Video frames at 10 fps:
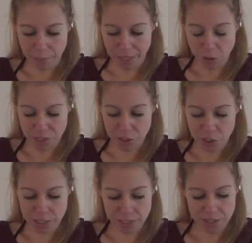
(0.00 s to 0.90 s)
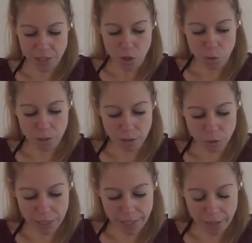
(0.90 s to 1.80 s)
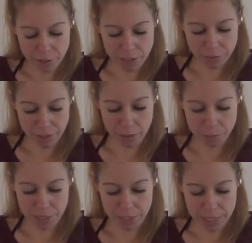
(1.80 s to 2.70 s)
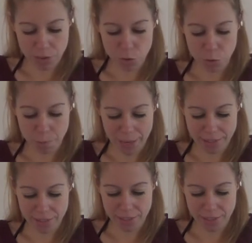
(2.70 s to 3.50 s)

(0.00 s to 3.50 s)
My question is, will Lookie ever develop the need to mate